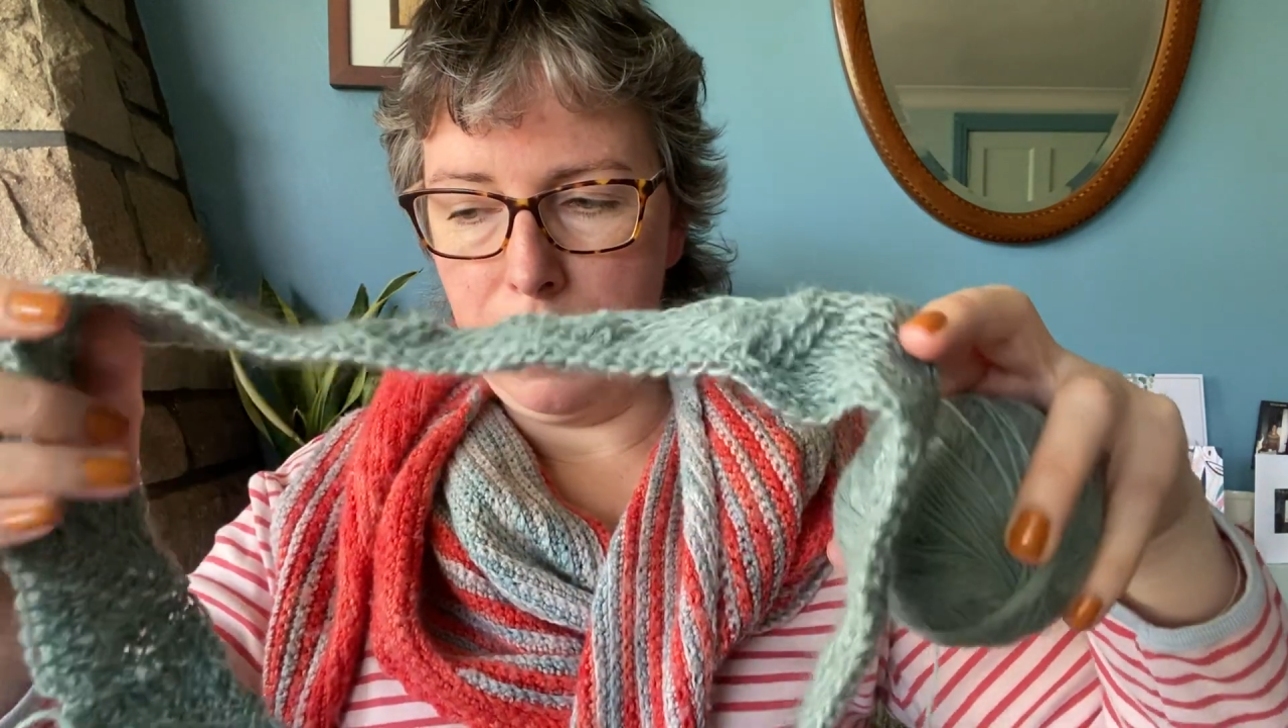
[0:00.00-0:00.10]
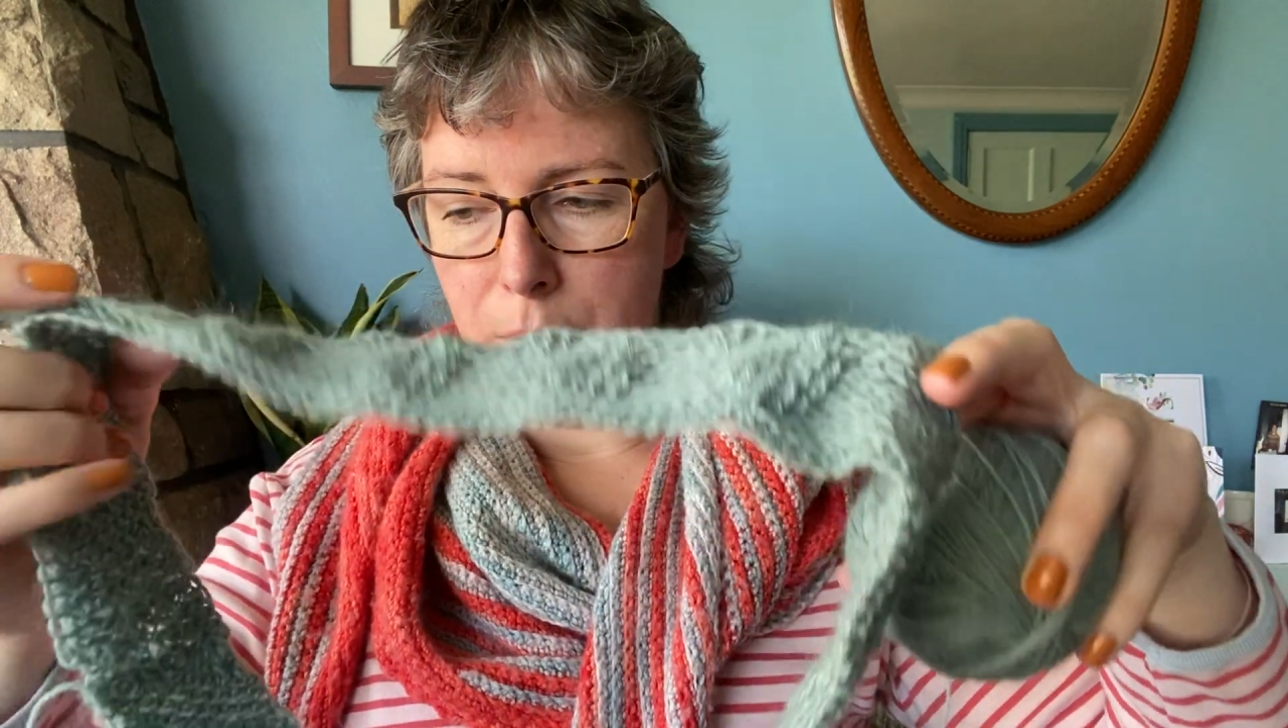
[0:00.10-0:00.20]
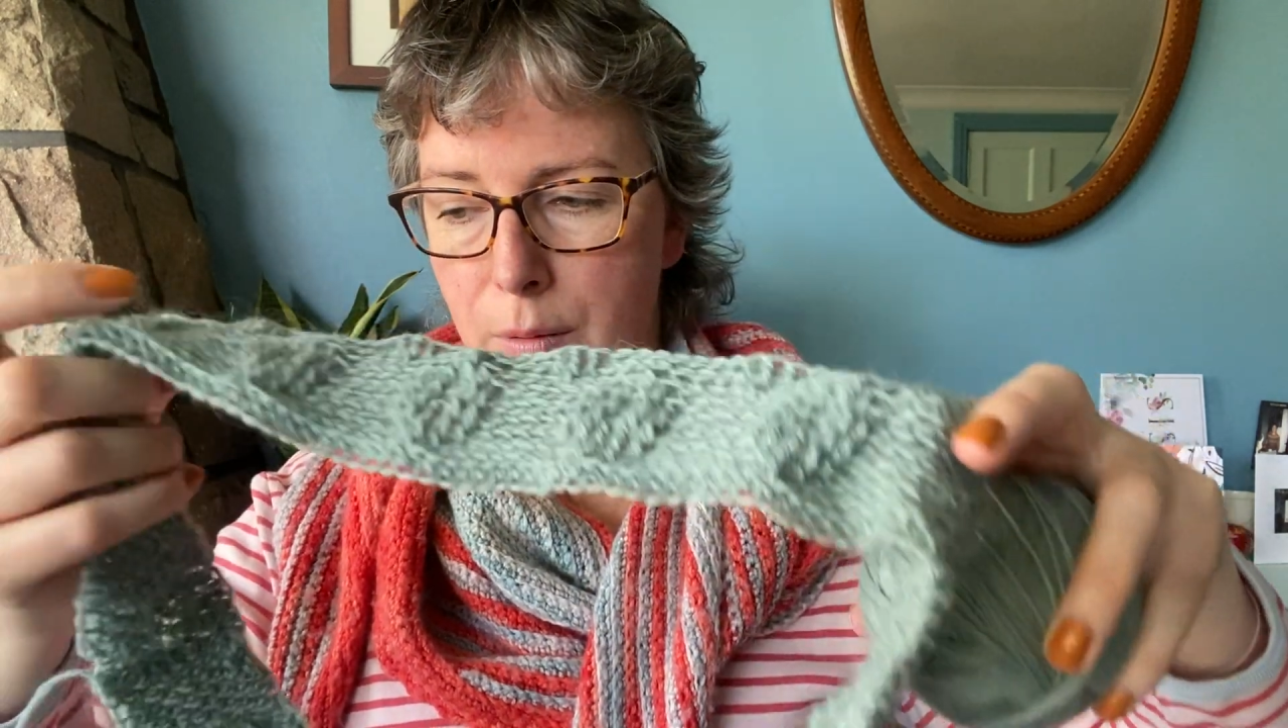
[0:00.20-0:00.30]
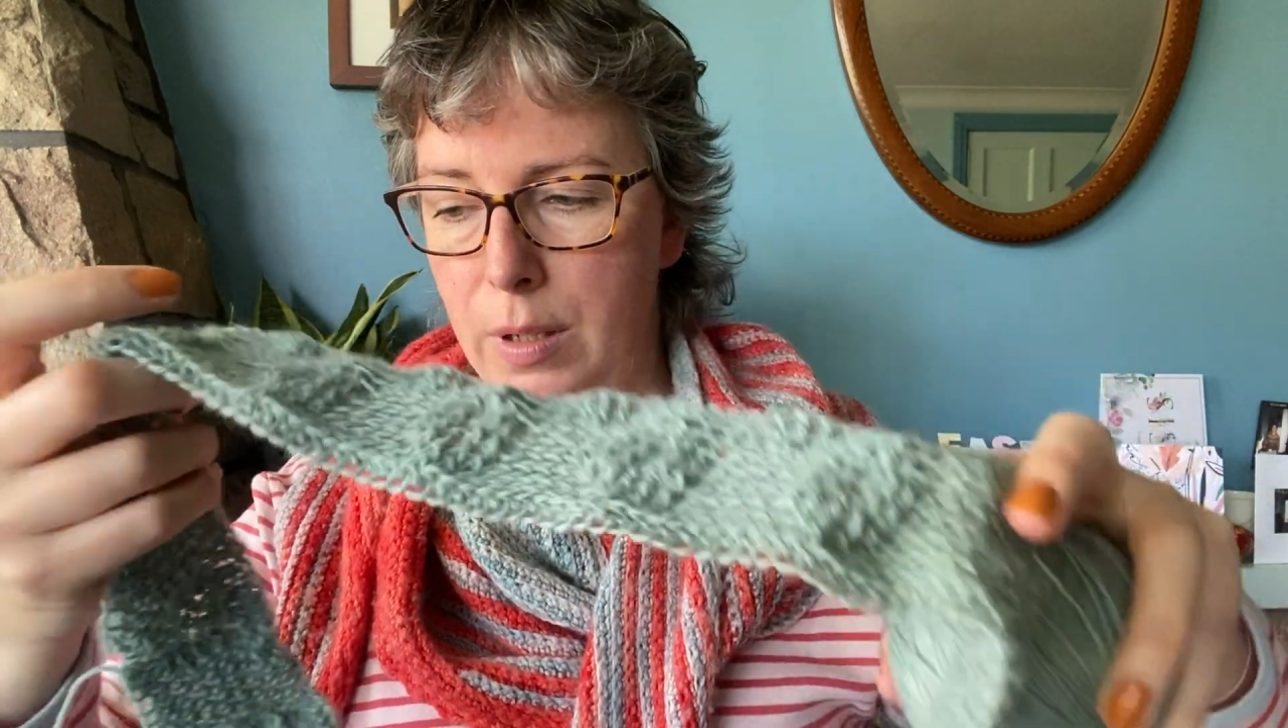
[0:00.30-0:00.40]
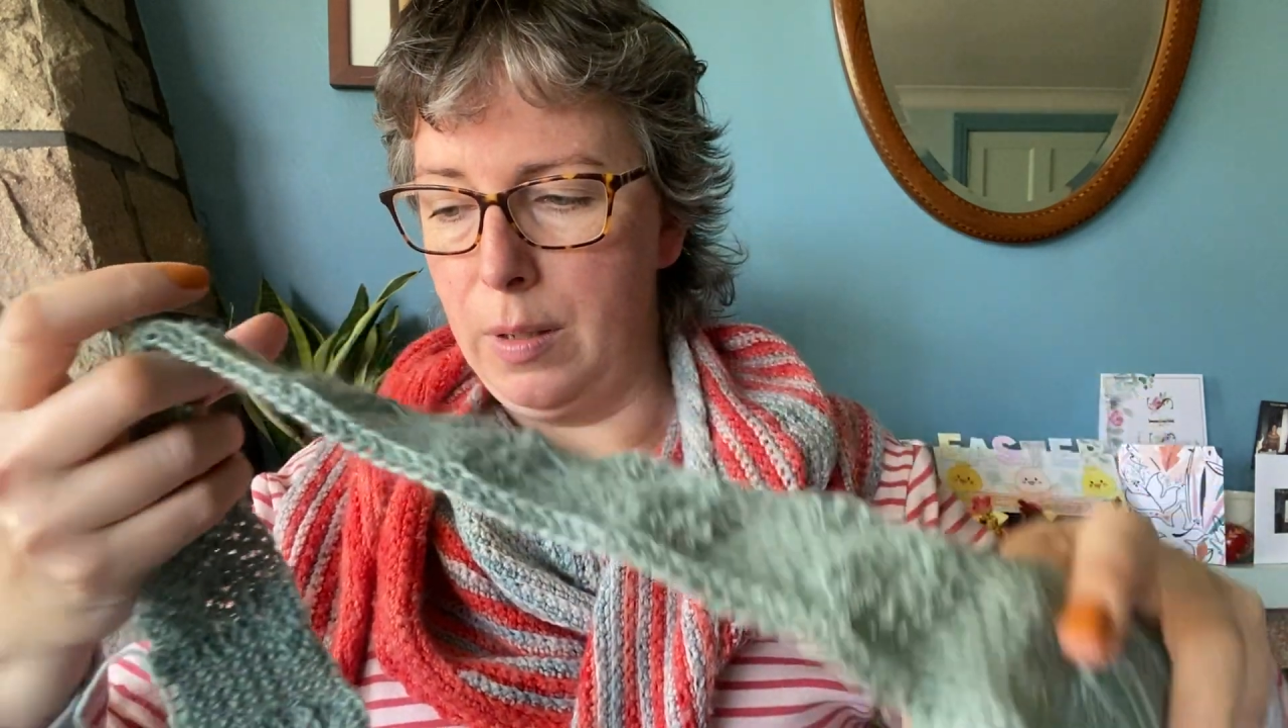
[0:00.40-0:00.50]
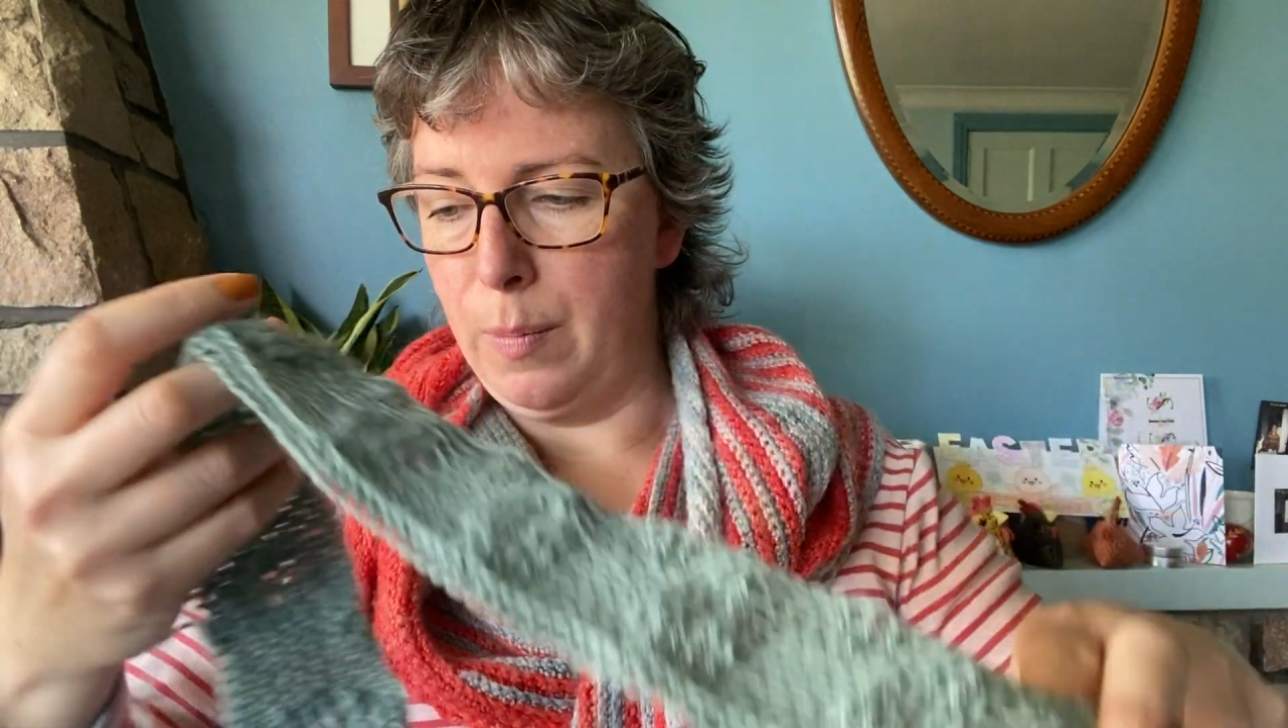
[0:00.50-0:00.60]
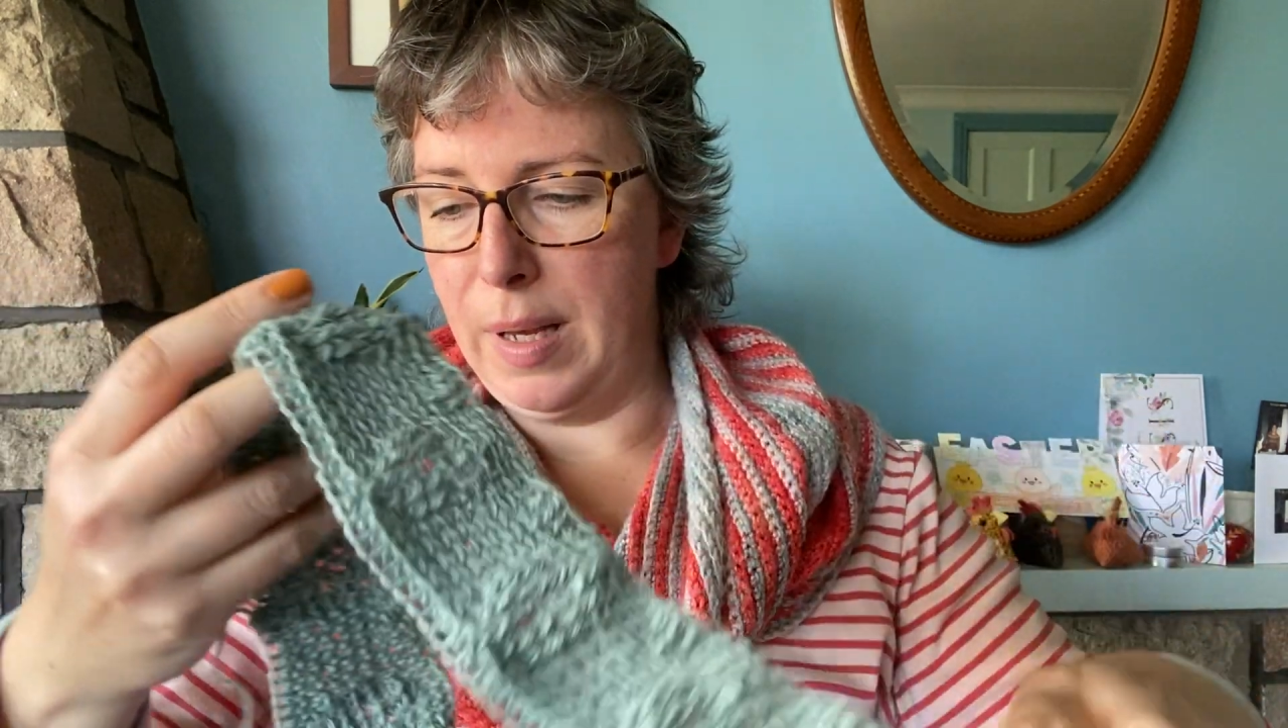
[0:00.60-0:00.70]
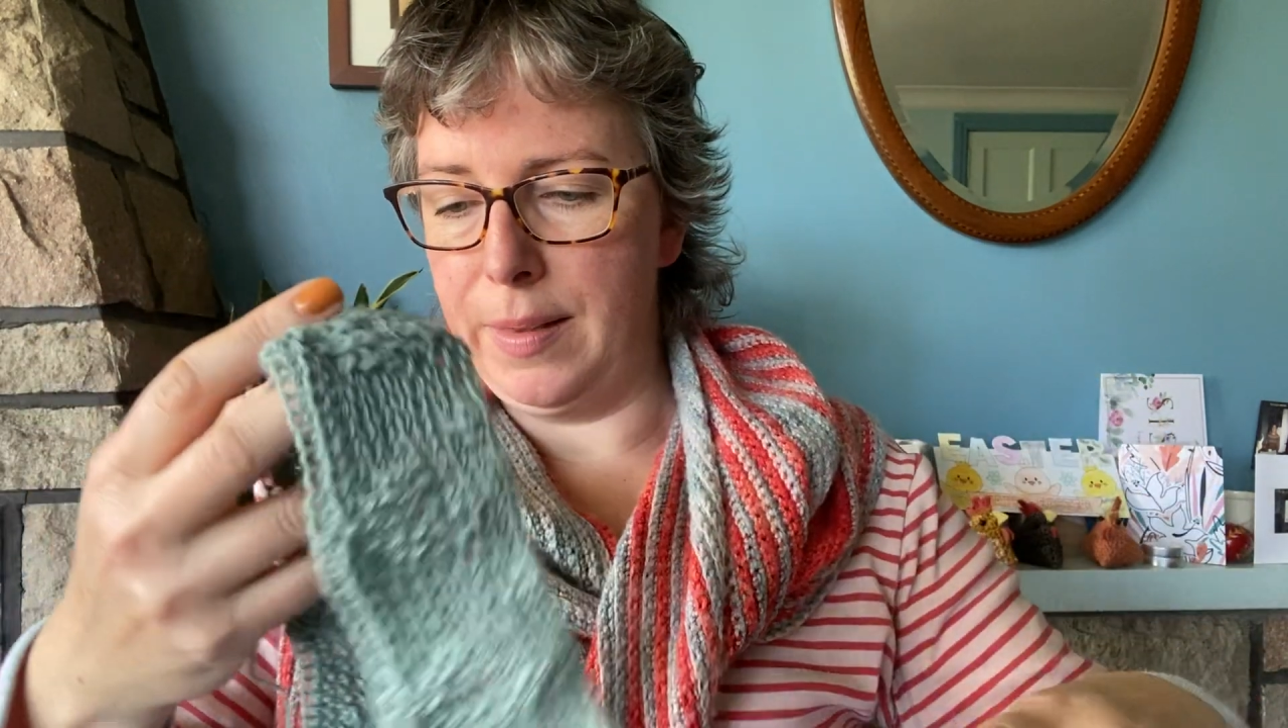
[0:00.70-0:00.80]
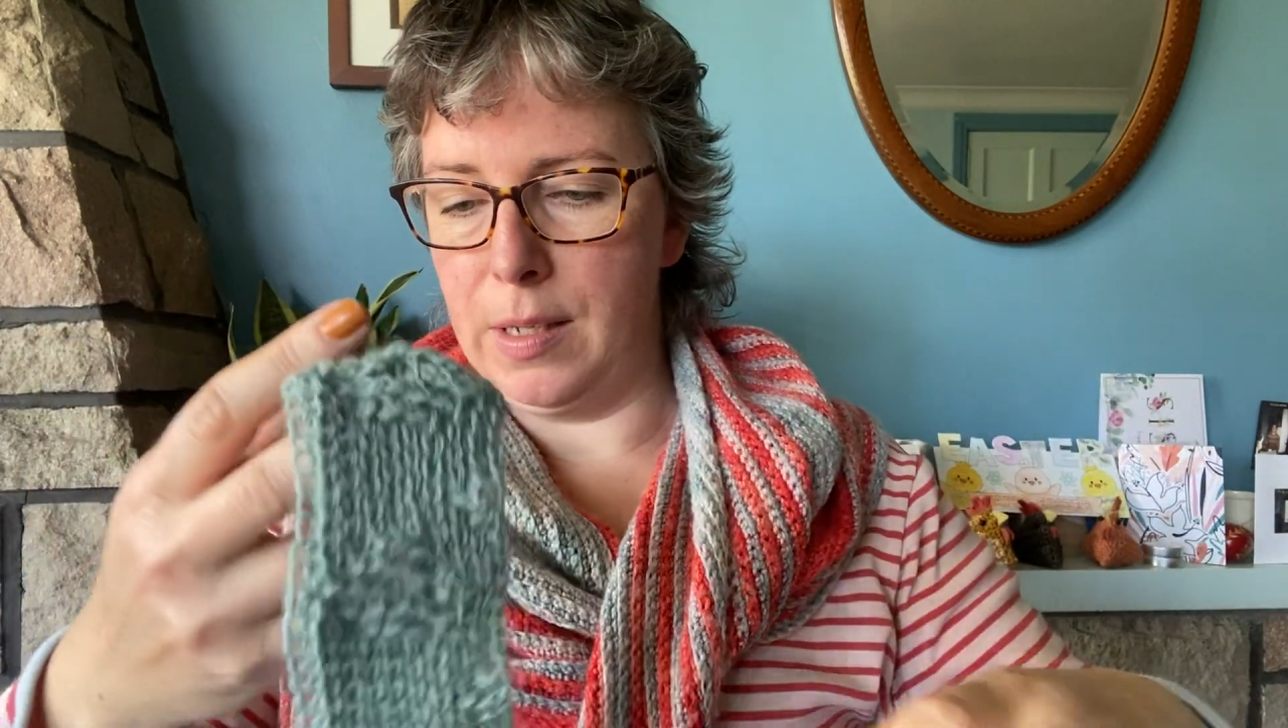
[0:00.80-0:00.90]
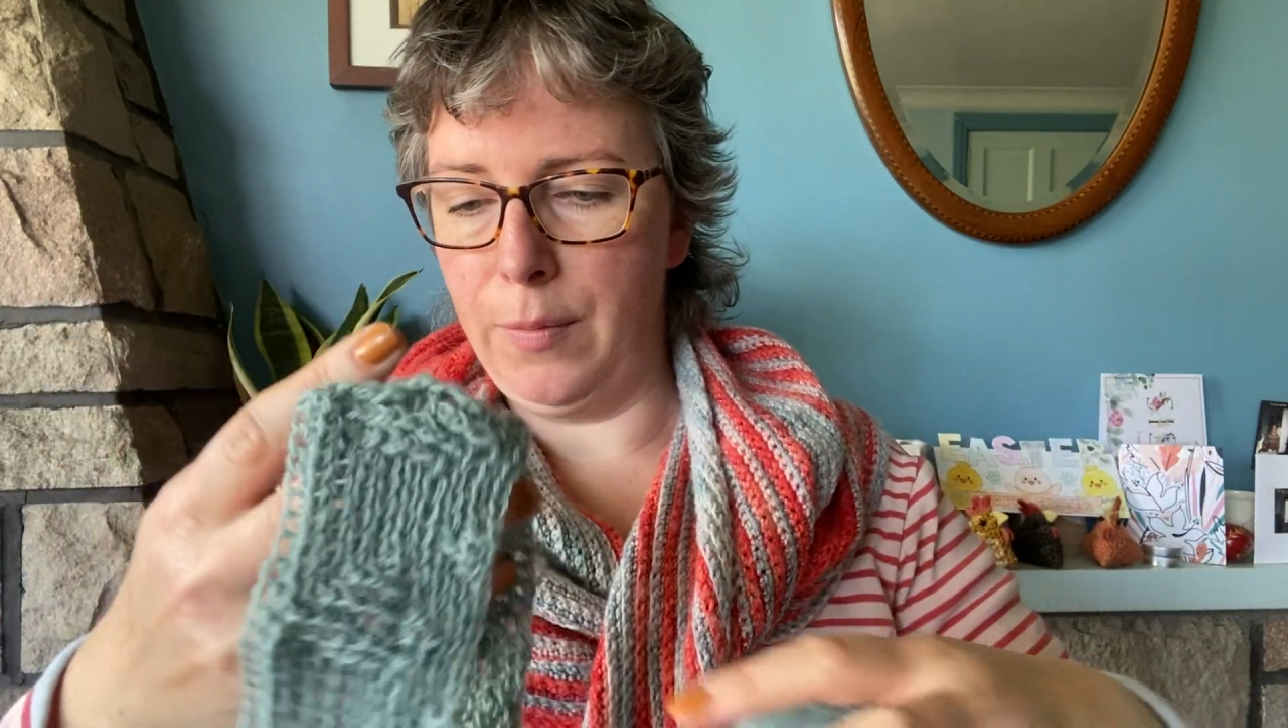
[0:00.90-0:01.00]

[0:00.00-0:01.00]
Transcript: how the maths